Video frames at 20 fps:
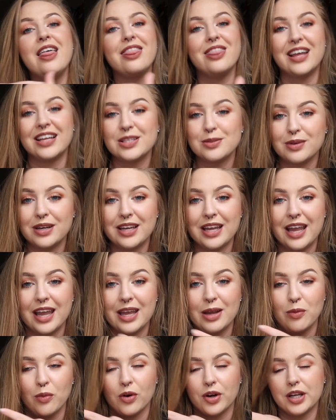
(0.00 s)
That's why I
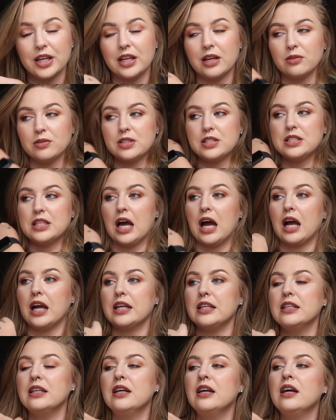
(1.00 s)
hate working
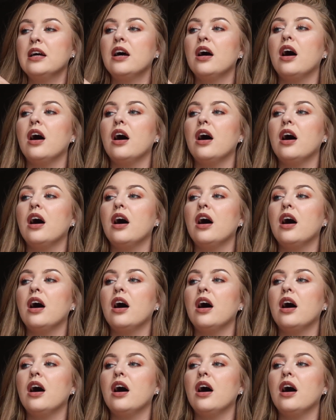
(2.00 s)
outside.